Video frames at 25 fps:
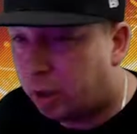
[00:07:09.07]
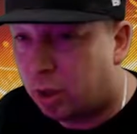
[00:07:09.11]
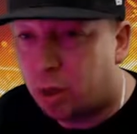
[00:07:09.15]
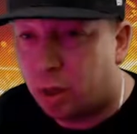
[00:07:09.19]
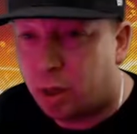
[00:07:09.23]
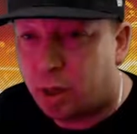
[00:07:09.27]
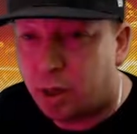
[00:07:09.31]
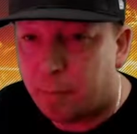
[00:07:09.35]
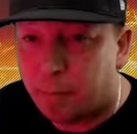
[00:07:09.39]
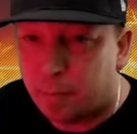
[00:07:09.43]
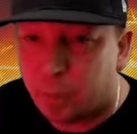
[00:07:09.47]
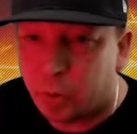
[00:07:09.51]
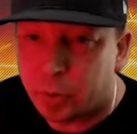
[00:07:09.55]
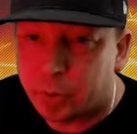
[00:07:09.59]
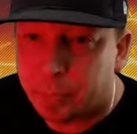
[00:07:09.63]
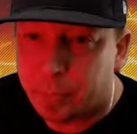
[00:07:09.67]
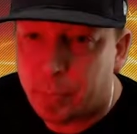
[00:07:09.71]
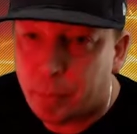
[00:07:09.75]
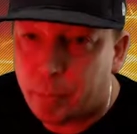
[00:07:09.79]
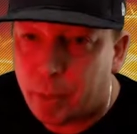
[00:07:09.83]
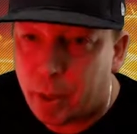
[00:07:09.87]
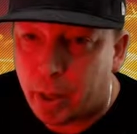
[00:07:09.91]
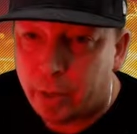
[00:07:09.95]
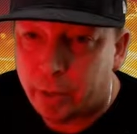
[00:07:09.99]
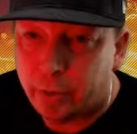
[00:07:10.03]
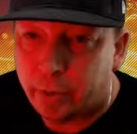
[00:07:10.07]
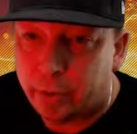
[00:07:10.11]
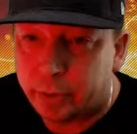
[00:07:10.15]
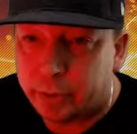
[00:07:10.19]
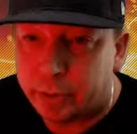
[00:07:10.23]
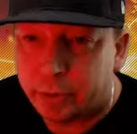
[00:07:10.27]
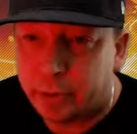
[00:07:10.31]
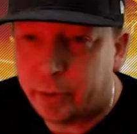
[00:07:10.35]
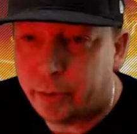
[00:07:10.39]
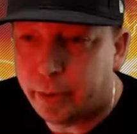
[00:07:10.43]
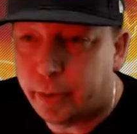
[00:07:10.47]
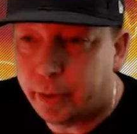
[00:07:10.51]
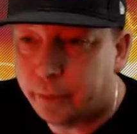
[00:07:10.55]
you can hook up multiple
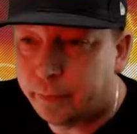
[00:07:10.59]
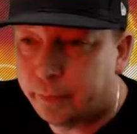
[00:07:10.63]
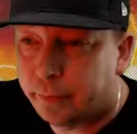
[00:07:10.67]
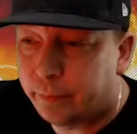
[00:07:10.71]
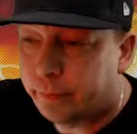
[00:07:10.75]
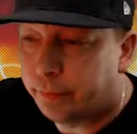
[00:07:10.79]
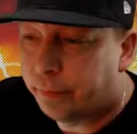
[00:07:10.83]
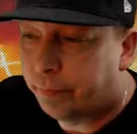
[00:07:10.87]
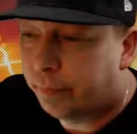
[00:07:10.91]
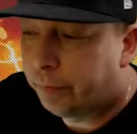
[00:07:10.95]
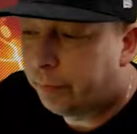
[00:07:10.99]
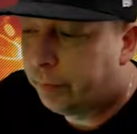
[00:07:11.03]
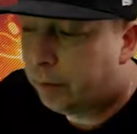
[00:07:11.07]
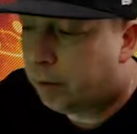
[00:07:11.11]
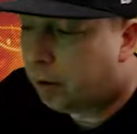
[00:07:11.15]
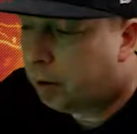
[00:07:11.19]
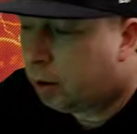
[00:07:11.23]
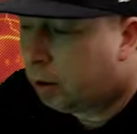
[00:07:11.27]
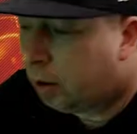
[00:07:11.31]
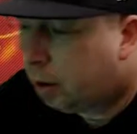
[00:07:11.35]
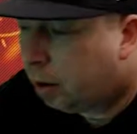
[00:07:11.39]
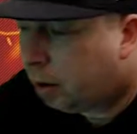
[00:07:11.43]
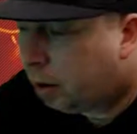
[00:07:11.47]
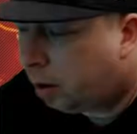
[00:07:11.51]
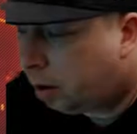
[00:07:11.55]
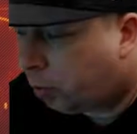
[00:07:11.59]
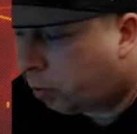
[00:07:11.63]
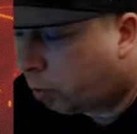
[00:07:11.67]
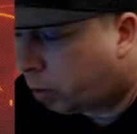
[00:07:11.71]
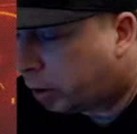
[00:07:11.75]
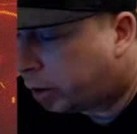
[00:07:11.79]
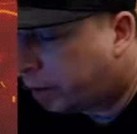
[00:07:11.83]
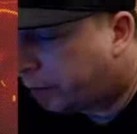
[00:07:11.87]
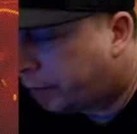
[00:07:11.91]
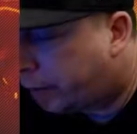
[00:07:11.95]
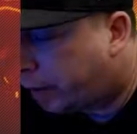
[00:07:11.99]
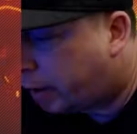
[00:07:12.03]
monitors to it. Works